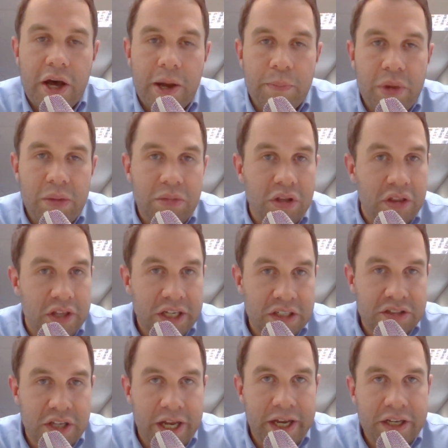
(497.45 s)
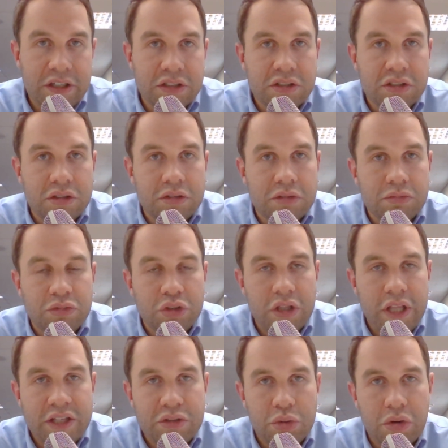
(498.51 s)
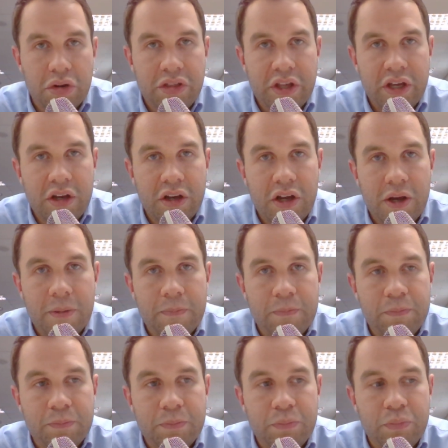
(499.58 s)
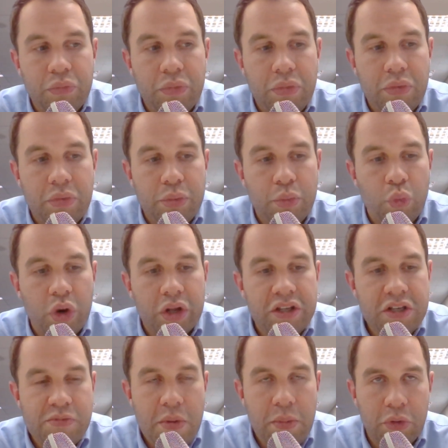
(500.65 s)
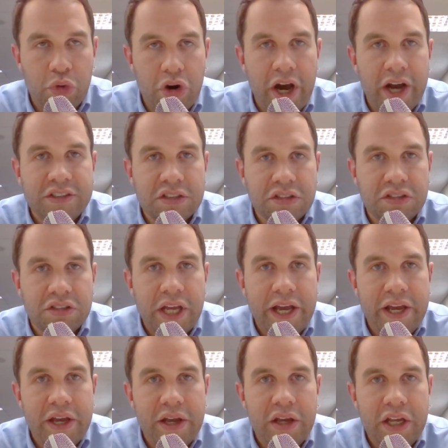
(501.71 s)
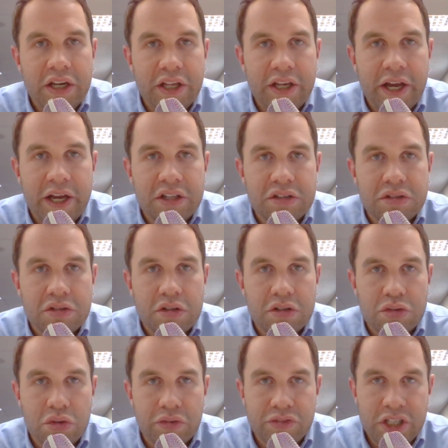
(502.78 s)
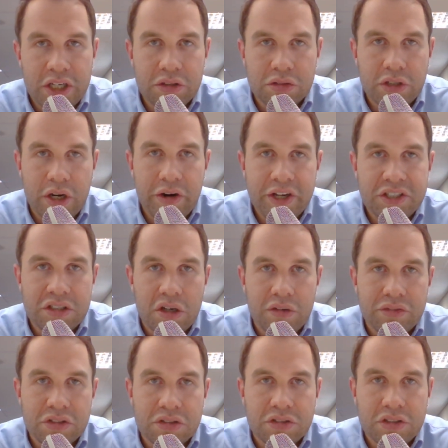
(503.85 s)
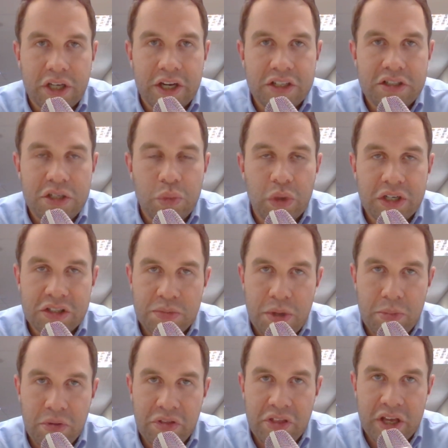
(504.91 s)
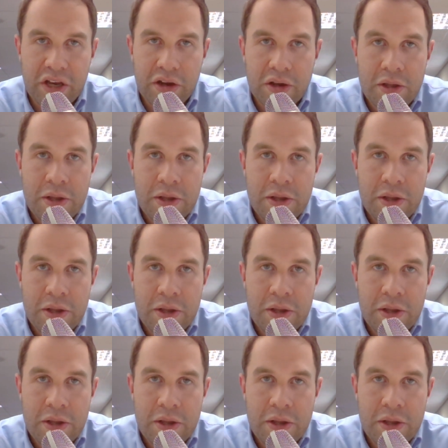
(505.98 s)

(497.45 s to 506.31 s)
maybe think tanks, that sort of thing. What these people write and say indicates the sort of general direction of a society, what its people think.